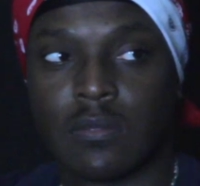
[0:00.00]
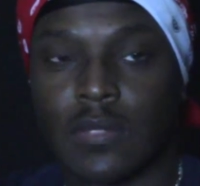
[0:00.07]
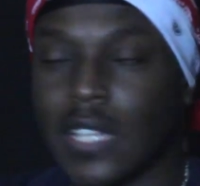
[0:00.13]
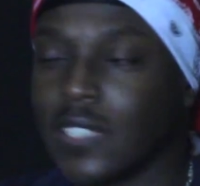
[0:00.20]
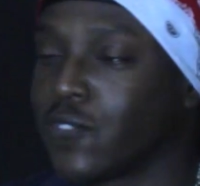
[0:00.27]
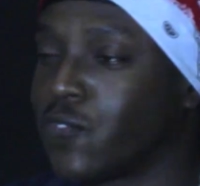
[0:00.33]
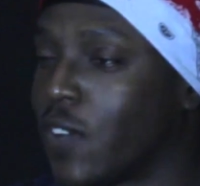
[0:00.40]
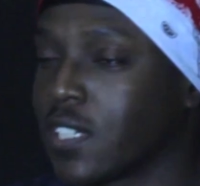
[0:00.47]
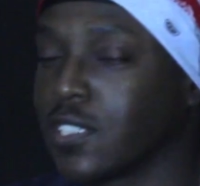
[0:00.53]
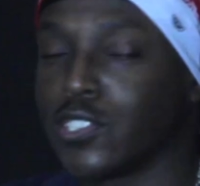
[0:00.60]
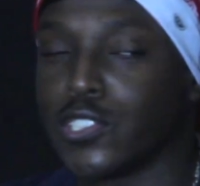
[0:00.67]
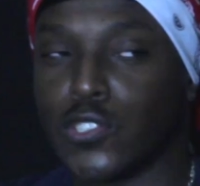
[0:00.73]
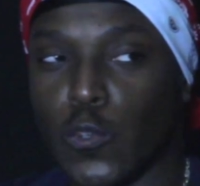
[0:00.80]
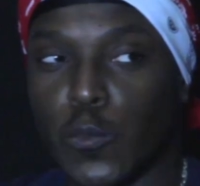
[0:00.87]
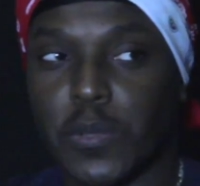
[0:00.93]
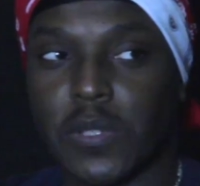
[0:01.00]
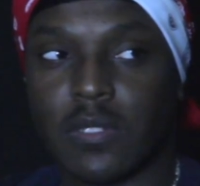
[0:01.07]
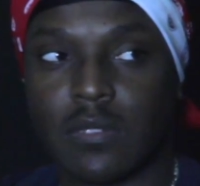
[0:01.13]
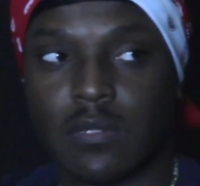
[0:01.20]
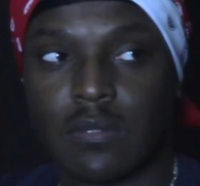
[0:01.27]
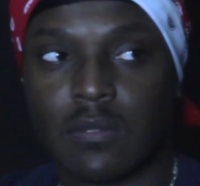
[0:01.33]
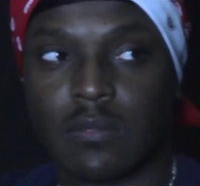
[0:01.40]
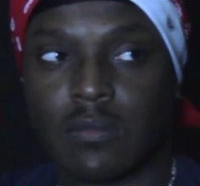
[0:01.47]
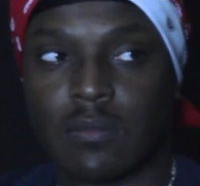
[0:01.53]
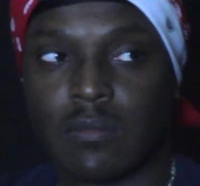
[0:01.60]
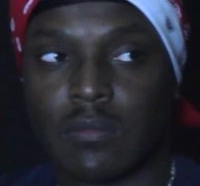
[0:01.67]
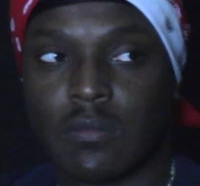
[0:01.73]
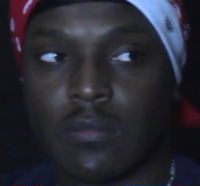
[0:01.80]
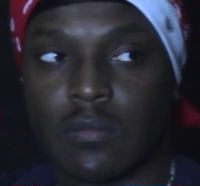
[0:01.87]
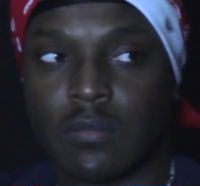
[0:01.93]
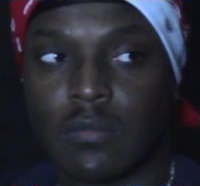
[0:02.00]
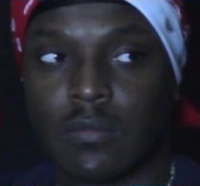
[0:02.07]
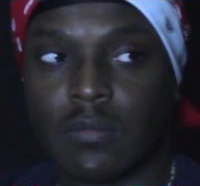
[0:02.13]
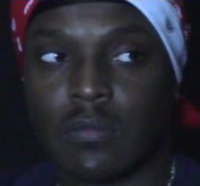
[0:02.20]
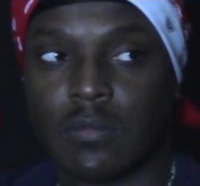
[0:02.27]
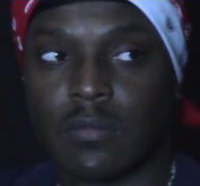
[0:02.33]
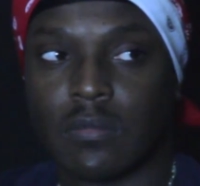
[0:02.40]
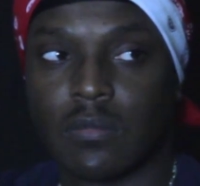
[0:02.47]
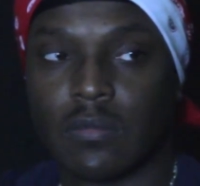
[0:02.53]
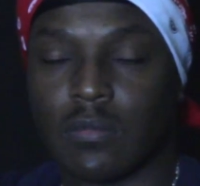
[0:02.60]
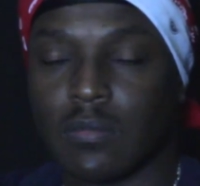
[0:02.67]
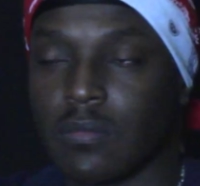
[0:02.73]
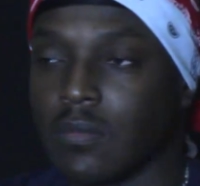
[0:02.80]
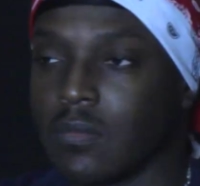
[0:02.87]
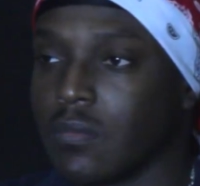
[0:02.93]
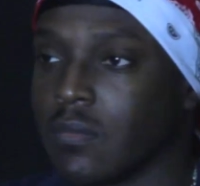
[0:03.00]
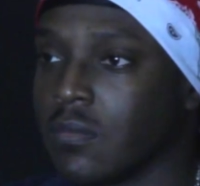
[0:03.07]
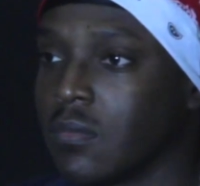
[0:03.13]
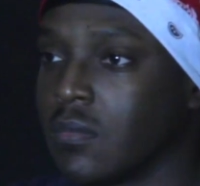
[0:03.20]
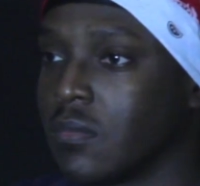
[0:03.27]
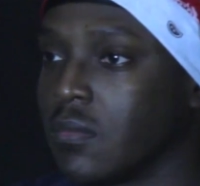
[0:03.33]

That's fucking stupid. At that point, you do what you want with all that money.